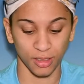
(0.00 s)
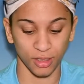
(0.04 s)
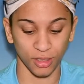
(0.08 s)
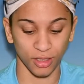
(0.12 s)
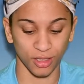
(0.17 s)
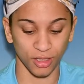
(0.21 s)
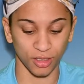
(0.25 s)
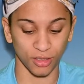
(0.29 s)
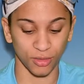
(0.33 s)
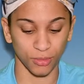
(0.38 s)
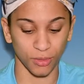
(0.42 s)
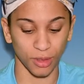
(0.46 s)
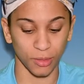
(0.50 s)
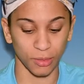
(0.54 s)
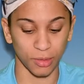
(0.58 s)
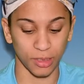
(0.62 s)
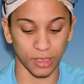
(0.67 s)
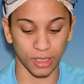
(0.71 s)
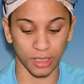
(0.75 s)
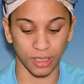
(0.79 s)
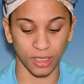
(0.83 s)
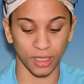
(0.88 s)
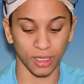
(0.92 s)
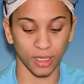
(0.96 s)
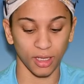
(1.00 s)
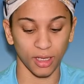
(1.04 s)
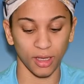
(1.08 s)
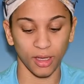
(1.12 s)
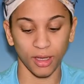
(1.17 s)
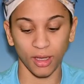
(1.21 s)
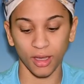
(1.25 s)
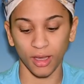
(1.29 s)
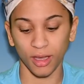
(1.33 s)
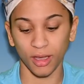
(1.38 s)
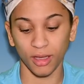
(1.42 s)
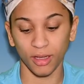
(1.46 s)
Because you might be thinking,
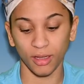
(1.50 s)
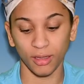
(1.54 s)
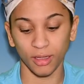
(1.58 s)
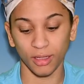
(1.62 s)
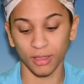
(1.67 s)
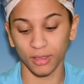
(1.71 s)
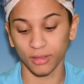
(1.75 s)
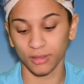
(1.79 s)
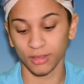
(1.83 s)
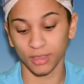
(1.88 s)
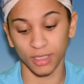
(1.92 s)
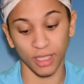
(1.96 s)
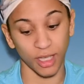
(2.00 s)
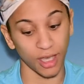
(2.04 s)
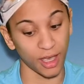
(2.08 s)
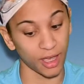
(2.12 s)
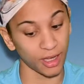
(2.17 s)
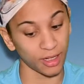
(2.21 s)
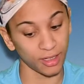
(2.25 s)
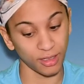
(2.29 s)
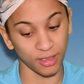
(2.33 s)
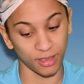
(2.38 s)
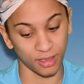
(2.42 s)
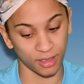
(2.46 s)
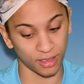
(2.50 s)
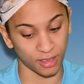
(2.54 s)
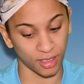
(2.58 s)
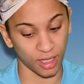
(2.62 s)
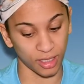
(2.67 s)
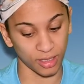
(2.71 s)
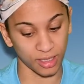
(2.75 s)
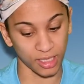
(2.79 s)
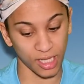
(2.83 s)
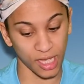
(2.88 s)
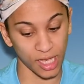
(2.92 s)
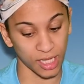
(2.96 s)
10? It's
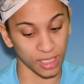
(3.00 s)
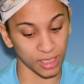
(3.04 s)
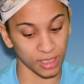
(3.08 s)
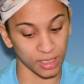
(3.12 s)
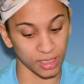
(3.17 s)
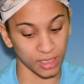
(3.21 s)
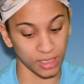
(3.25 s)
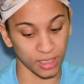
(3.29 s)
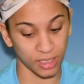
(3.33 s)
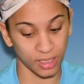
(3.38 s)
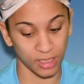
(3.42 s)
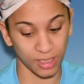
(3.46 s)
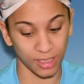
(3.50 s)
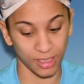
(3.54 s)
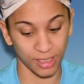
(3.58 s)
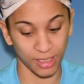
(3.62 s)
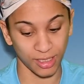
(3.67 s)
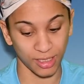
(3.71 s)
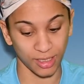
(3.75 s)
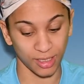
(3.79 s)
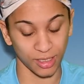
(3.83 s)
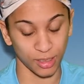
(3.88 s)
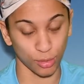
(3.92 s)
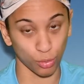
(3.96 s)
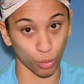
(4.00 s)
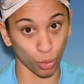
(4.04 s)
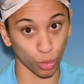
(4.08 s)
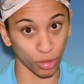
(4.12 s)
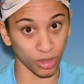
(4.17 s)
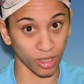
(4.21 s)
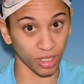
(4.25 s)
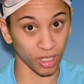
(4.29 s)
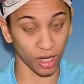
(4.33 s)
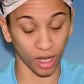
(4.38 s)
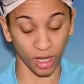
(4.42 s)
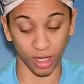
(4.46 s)
not 10. It's
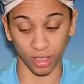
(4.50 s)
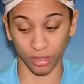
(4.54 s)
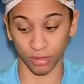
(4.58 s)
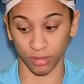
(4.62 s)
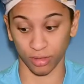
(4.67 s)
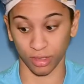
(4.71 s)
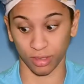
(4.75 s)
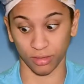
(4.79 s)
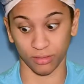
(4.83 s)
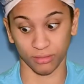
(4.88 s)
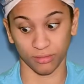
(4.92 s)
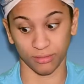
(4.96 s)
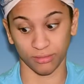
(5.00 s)
more than 100.